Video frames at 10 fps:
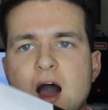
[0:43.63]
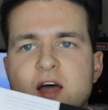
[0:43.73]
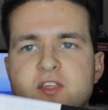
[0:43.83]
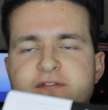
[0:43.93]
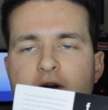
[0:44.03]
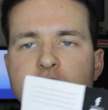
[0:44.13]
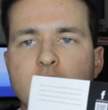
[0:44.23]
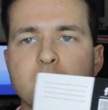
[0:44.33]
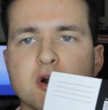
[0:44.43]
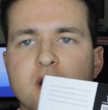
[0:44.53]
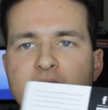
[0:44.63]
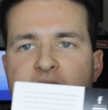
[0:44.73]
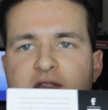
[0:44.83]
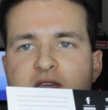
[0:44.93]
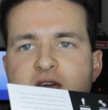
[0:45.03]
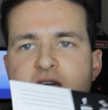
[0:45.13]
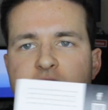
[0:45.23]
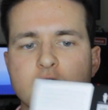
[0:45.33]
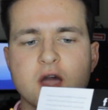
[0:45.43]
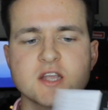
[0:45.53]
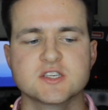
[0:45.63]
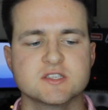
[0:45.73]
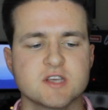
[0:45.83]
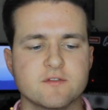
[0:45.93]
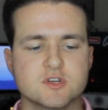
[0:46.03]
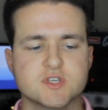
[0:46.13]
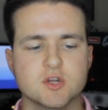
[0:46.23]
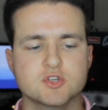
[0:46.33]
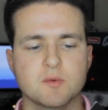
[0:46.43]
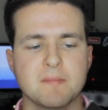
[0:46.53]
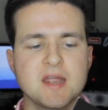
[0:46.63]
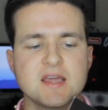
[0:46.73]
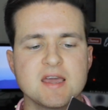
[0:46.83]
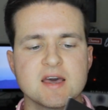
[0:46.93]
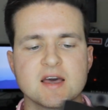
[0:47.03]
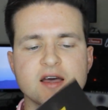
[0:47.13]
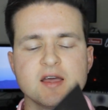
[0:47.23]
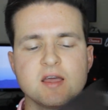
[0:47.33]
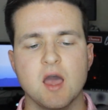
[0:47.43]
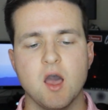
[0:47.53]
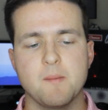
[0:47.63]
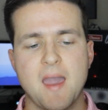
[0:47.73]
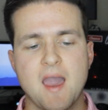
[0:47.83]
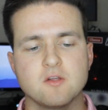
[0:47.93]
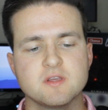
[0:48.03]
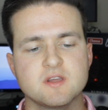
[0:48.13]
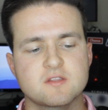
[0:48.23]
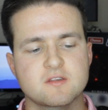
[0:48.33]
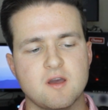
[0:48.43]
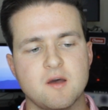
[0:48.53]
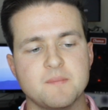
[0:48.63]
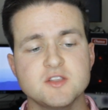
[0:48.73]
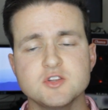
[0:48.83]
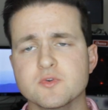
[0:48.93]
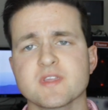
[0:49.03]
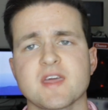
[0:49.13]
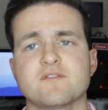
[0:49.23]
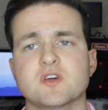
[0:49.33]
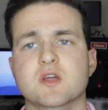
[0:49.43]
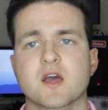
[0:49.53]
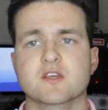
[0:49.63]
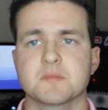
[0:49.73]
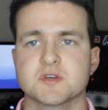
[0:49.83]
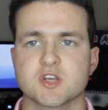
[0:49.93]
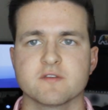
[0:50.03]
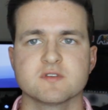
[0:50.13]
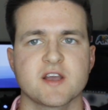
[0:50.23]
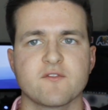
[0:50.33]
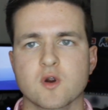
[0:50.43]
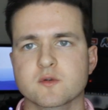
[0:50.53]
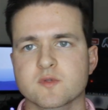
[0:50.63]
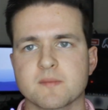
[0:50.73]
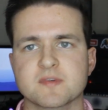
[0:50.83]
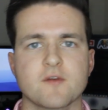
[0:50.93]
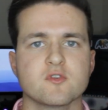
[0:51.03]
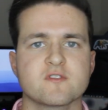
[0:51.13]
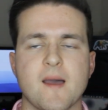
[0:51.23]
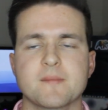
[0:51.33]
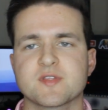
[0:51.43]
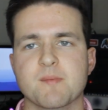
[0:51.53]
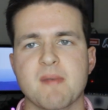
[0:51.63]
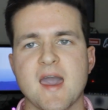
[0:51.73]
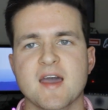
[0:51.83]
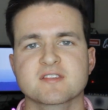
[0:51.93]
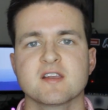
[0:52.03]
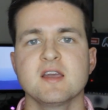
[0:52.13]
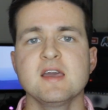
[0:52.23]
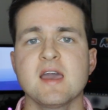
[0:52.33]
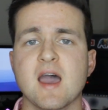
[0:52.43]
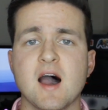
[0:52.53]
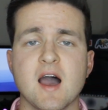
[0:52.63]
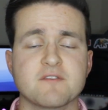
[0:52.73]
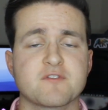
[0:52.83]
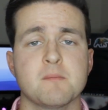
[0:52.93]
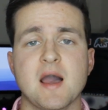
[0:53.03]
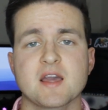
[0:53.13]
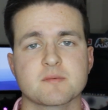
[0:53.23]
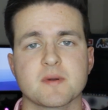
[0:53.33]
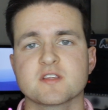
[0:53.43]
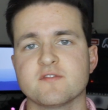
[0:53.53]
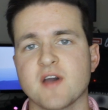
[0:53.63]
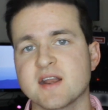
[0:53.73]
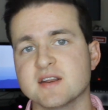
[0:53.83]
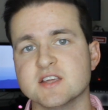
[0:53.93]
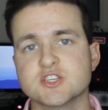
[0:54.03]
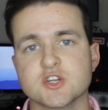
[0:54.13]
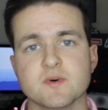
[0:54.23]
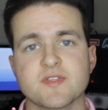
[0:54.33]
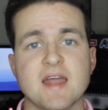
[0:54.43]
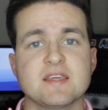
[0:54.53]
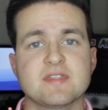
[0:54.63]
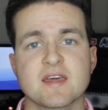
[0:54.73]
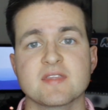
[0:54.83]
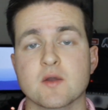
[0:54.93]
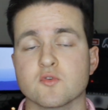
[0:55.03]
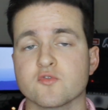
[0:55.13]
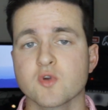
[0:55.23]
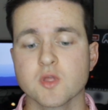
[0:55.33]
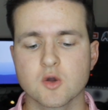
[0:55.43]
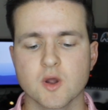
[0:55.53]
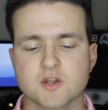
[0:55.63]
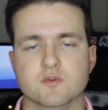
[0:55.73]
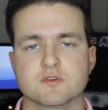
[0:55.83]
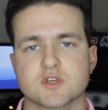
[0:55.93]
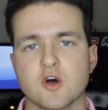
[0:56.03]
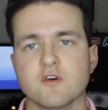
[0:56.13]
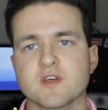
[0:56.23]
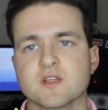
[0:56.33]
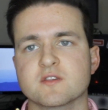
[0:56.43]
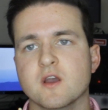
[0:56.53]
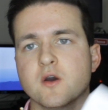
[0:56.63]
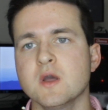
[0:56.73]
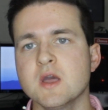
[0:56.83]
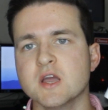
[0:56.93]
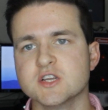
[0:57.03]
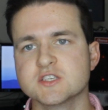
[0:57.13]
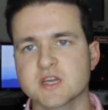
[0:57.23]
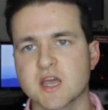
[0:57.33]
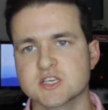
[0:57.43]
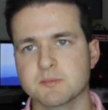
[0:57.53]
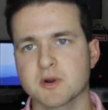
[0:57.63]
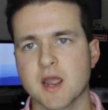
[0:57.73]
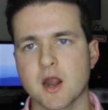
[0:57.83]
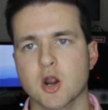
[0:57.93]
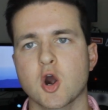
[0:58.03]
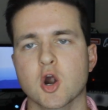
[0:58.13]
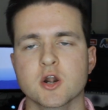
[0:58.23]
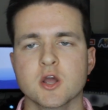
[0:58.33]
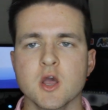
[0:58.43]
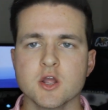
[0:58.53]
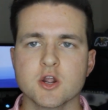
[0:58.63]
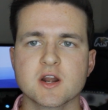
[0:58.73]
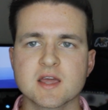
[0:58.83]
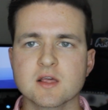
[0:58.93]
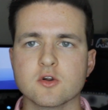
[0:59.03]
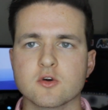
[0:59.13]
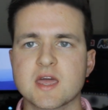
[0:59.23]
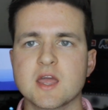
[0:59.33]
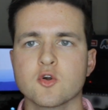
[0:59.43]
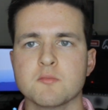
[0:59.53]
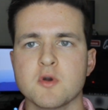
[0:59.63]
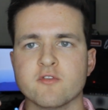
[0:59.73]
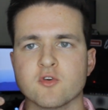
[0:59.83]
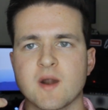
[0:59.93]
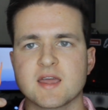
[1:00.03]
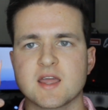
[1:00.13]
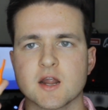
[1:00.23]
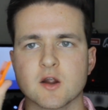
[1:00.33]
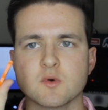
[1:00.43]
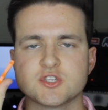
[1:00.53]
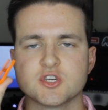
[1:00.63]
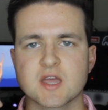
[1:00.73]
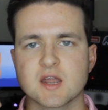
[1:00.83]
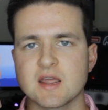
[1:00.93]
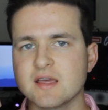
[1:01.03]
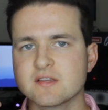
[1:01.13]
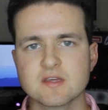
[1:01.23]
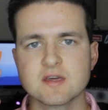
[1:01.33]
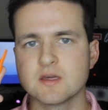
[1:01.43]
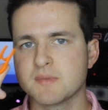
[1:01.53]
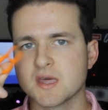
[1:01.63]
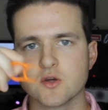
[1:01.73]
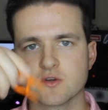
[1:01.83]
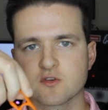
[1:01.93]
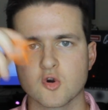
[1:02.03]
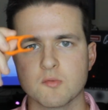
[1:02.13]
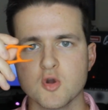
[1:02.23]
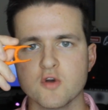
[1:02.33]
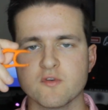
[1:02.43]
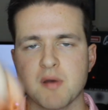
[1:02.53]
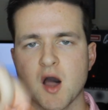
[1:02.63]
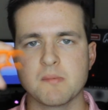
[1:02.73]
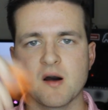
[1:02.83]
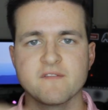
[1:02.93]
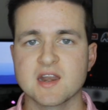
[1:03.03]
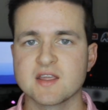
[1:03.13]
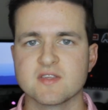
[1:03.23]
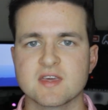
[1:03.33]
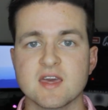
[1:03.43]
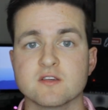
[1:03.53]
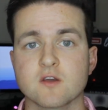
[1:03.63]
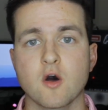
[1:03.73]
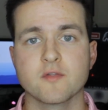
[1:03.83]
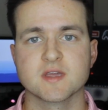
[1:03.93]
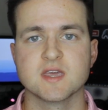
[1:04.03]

uh, the phone number and the locations of their social media um, outlets. Um, they do really have good customer service. I've worked with them several times in the past. Uh, and from my experience, if I had an issue with anything, they were really quick to resolve it. So just a customer care card. You're gonna get a little key remover right here, which can easily be used to remove and pop off any of the keys on